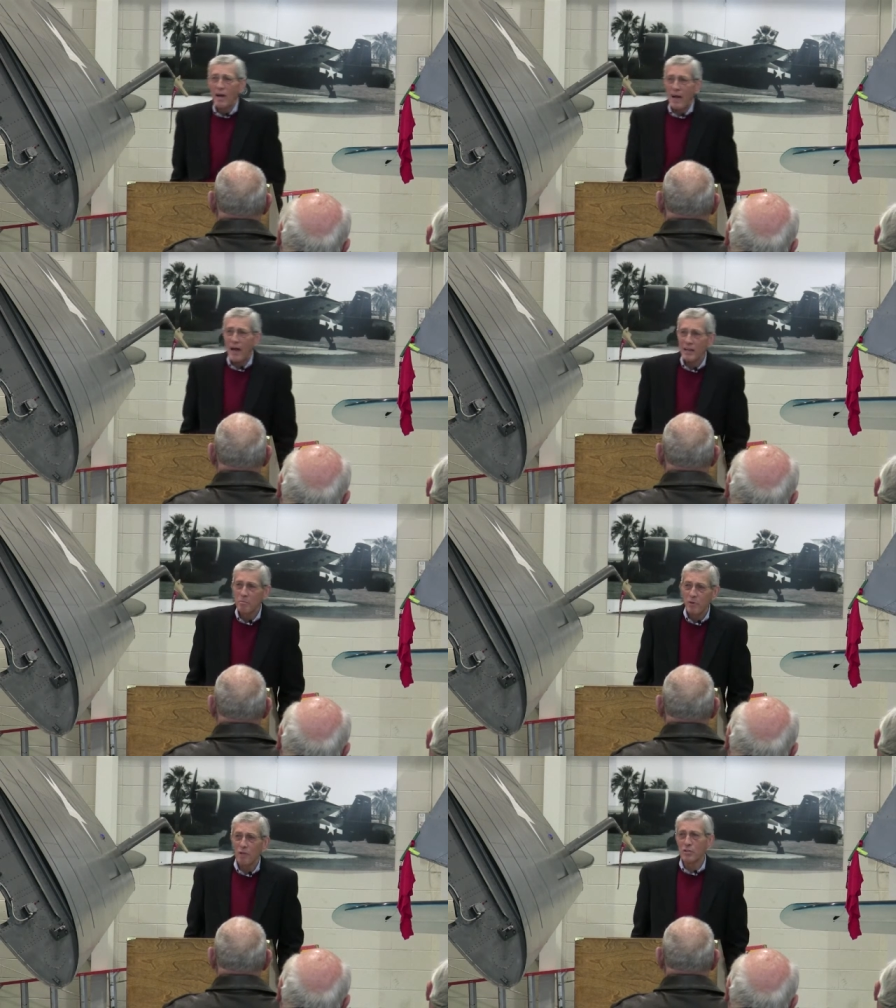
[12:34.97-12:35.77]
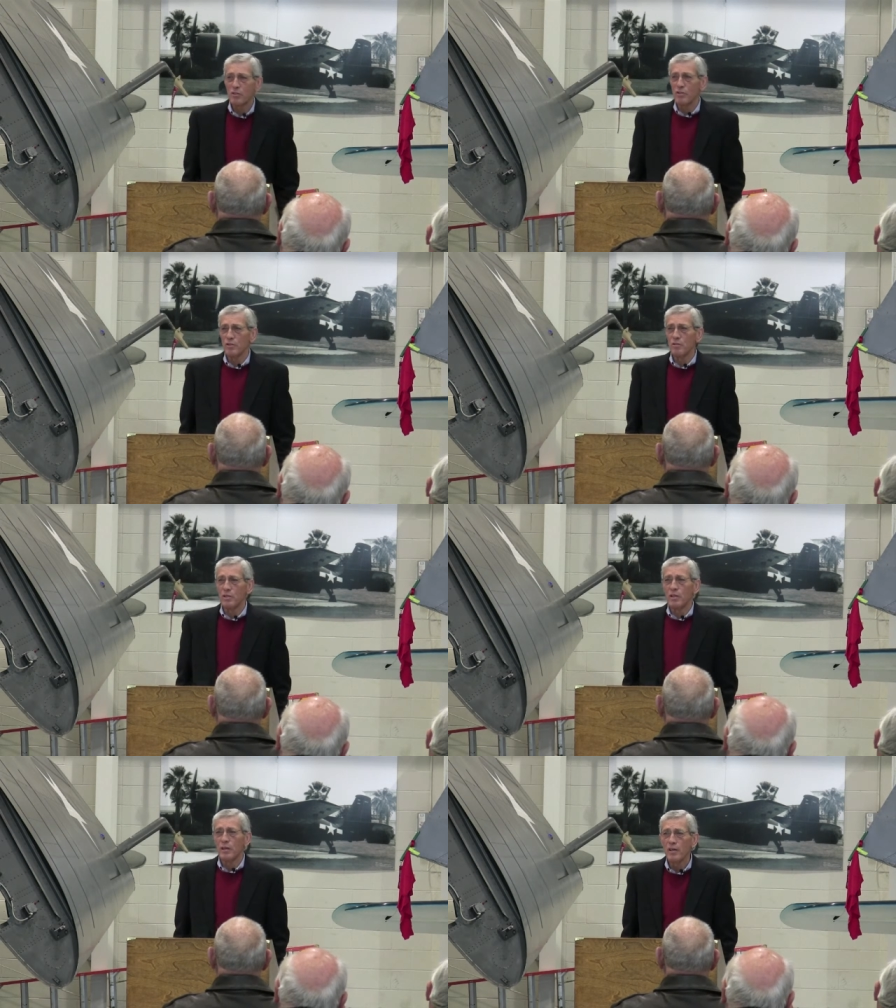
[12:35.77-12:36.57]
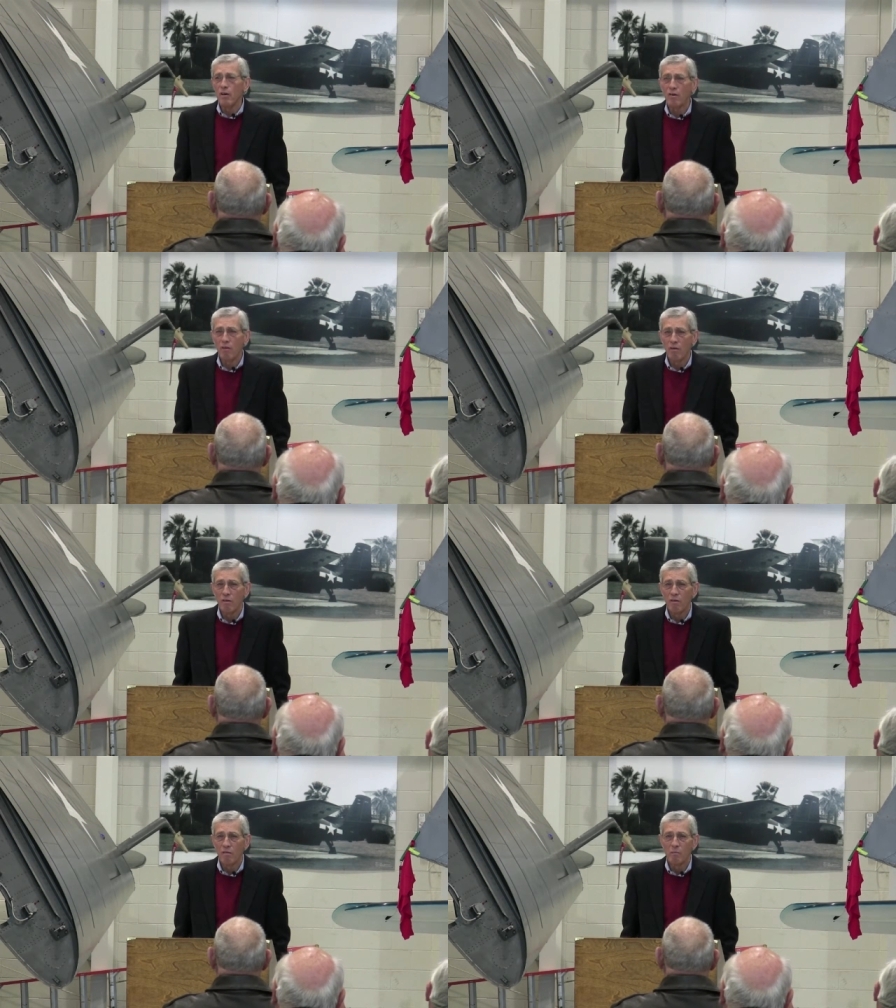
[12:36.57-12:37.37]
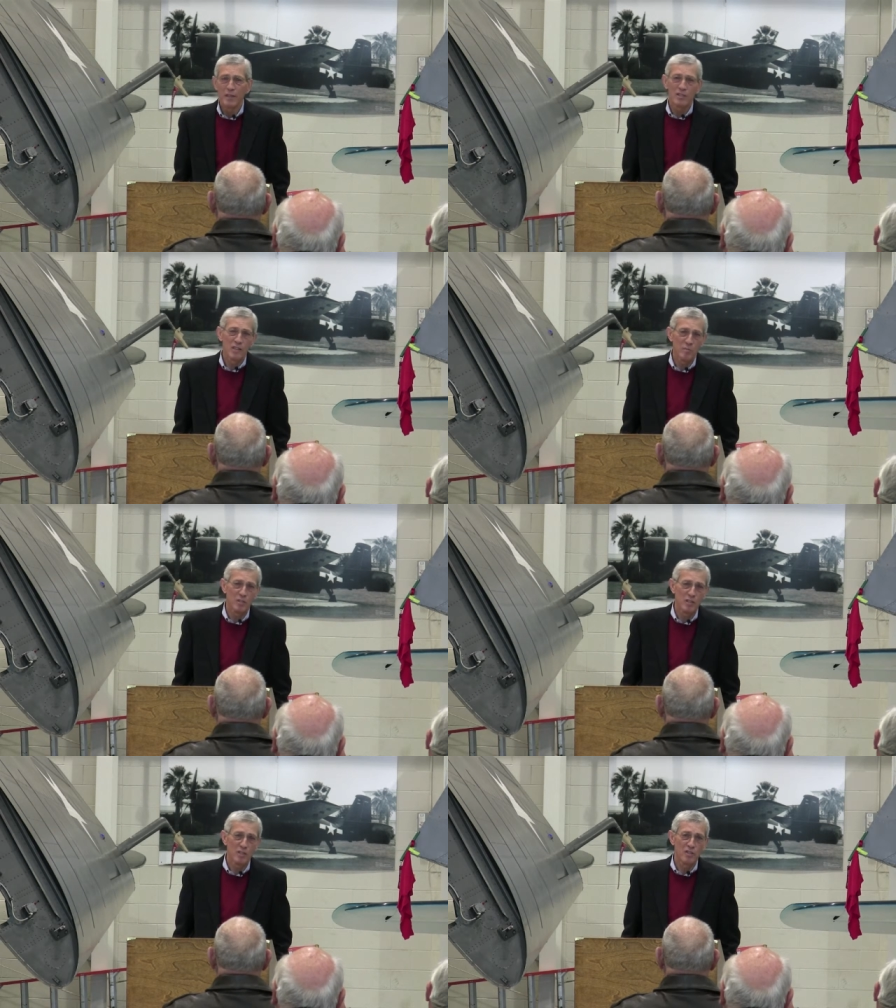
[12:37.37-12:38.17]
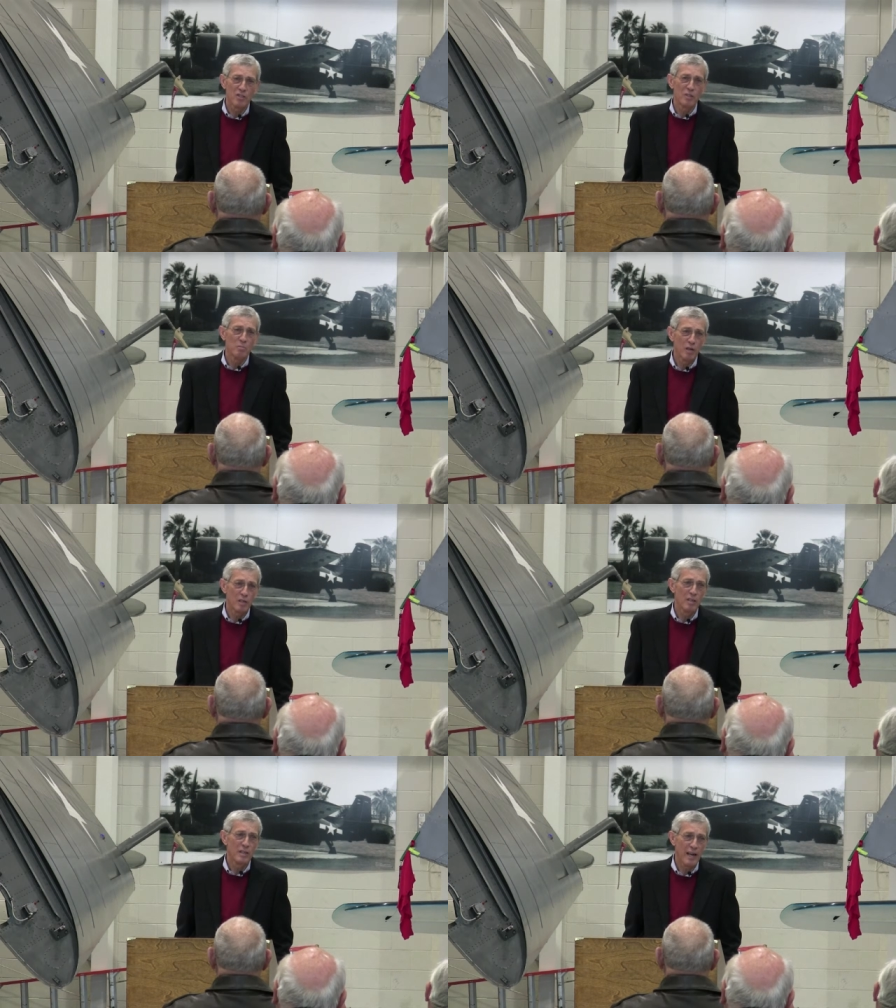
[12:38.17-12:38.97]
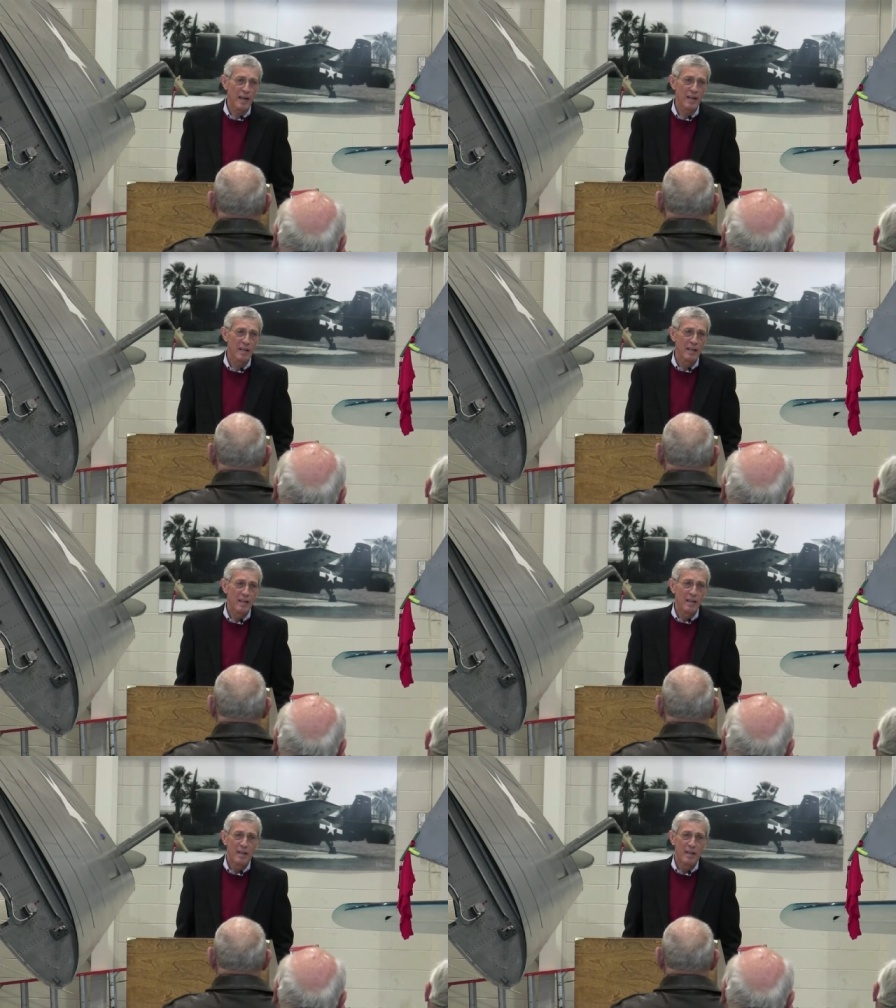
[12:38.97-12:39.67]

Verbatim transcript: I, I, can promise you that Leo made the same decision that Pud and I